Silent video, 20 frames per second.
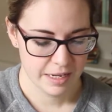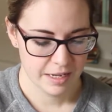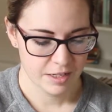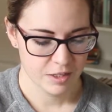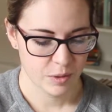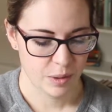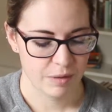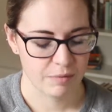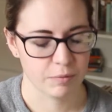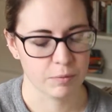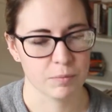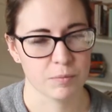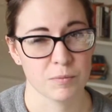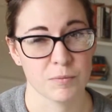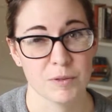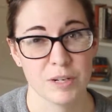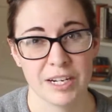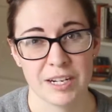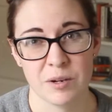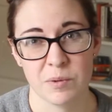So I've
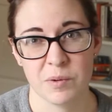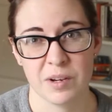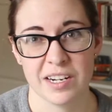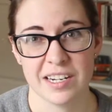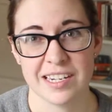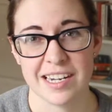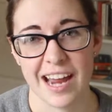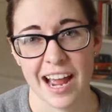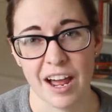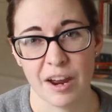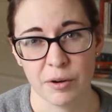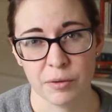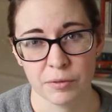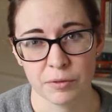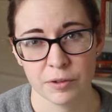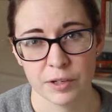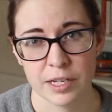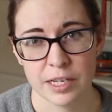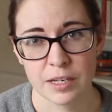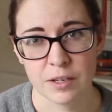written one down
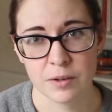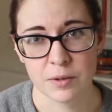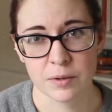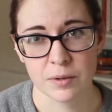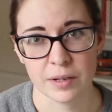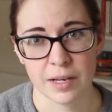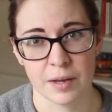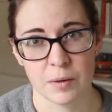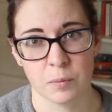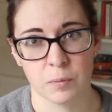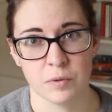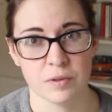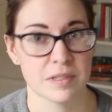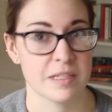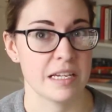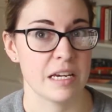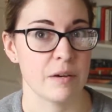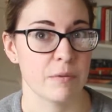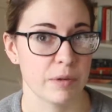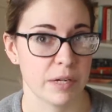for you and we'll
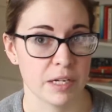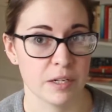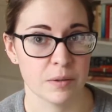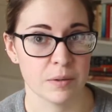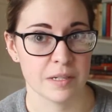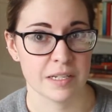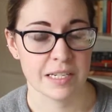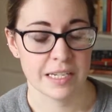see if we can do it